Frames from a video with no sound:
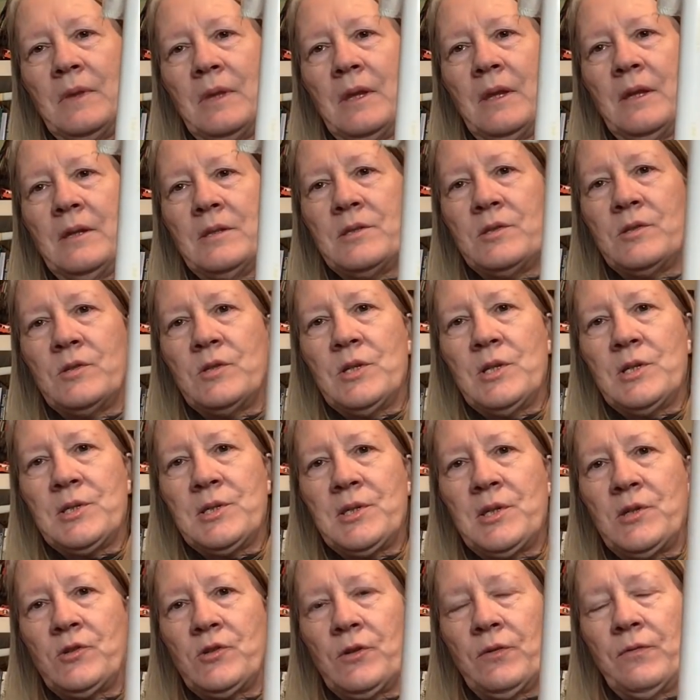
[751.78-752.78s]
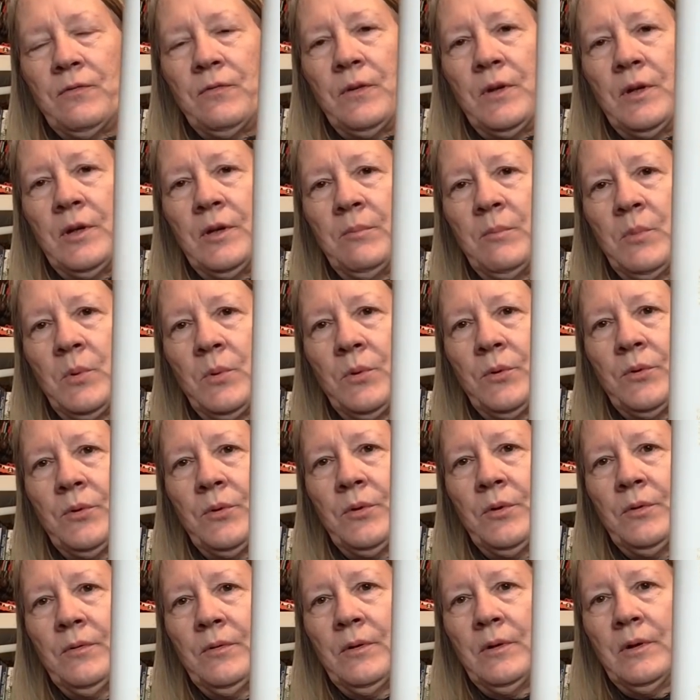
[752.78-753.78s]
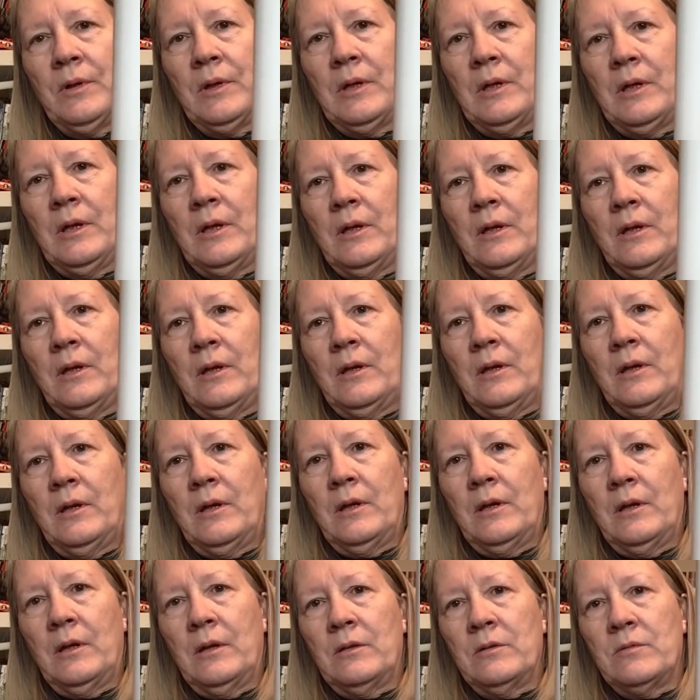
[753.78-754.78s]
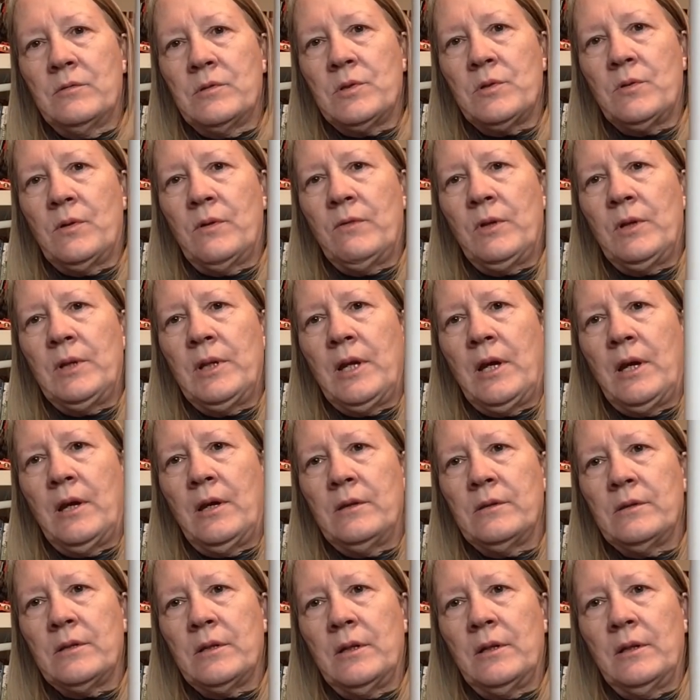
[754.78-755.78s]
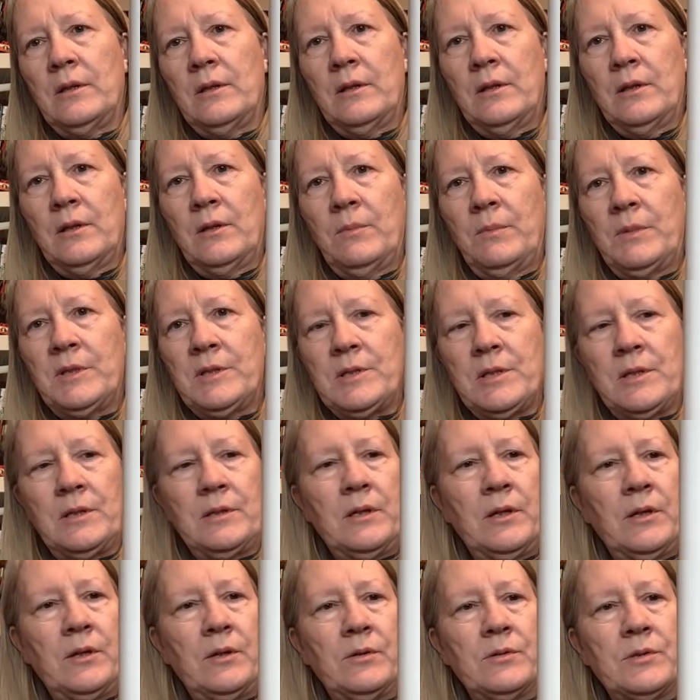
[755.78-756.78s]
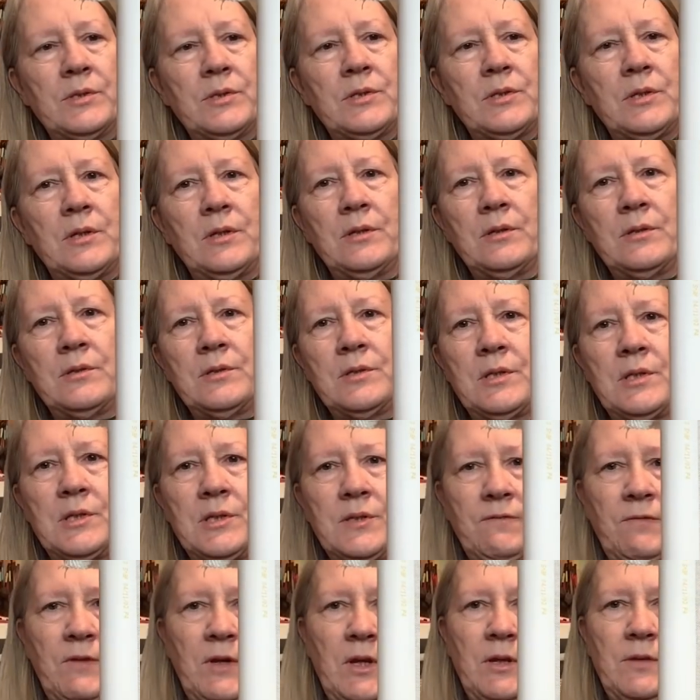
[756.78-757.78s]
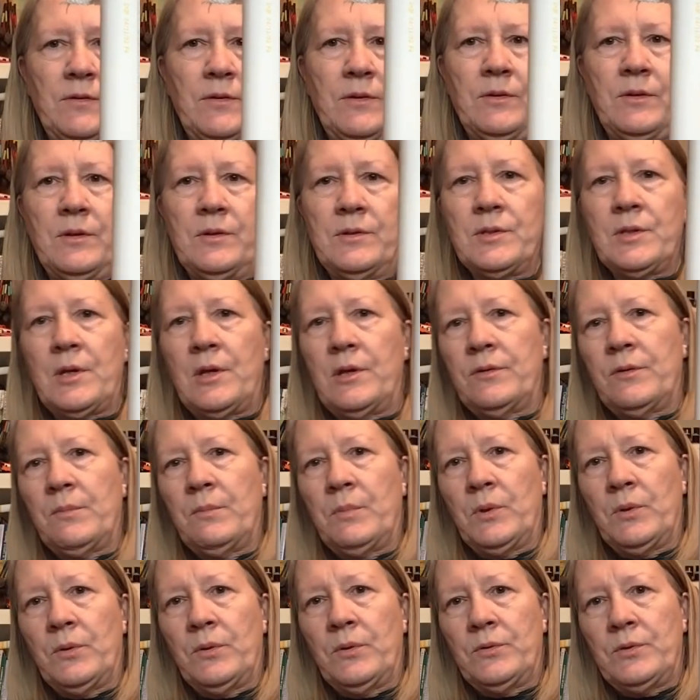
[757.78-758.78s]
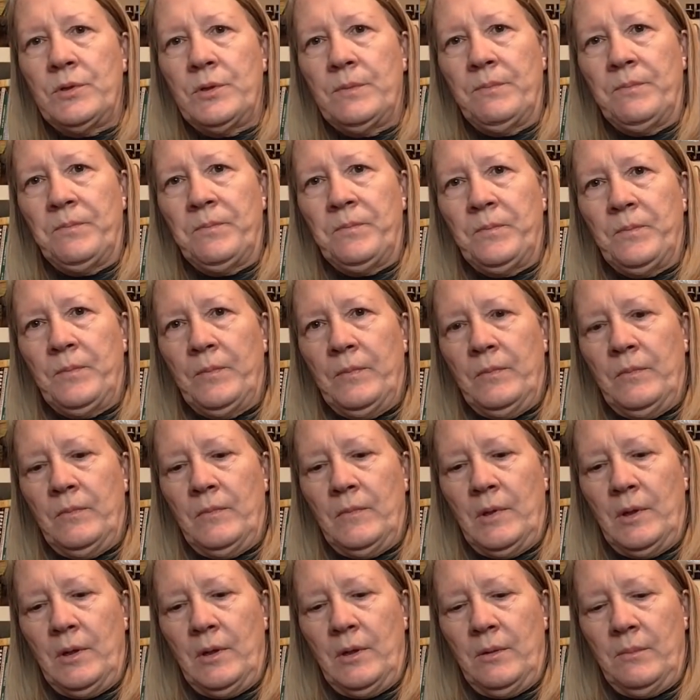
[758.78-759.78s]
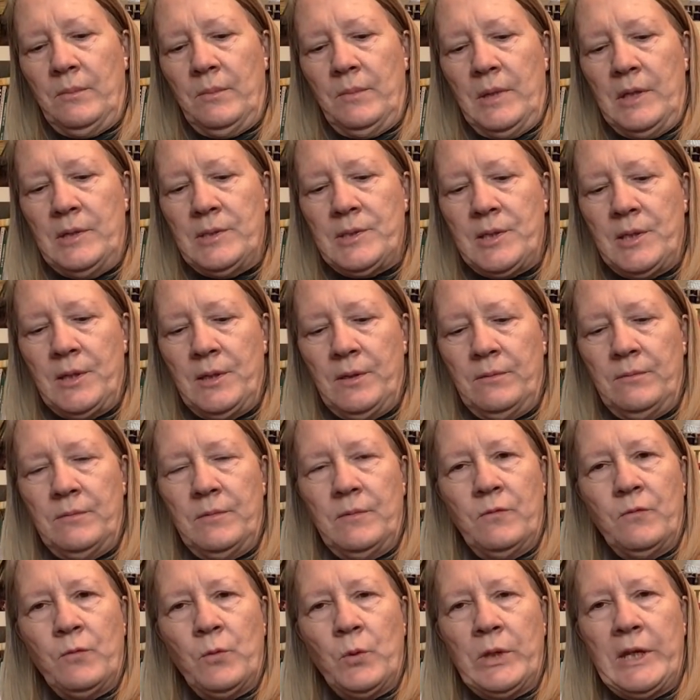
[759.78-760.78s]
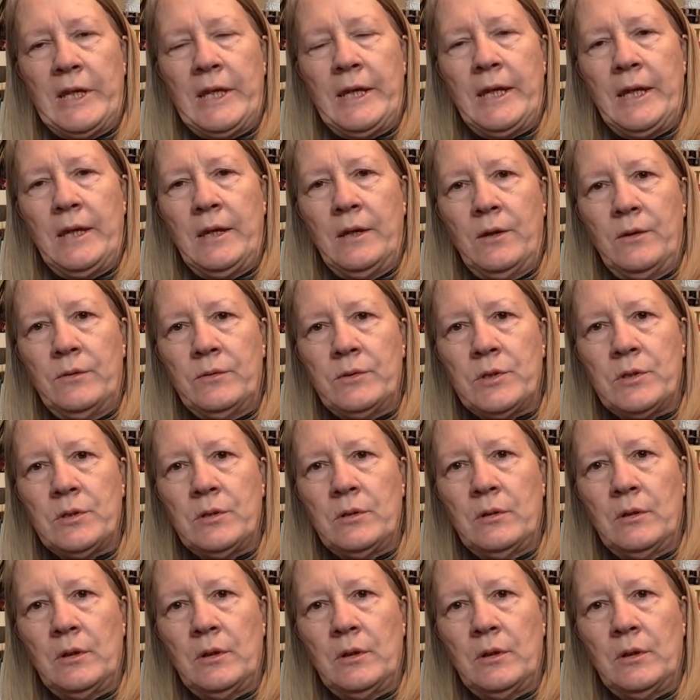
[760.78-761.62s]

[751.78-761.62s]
It's just such a fun border. So I've only got a little bit done here. It says Faith, and it's got the bird. It's in 40 count.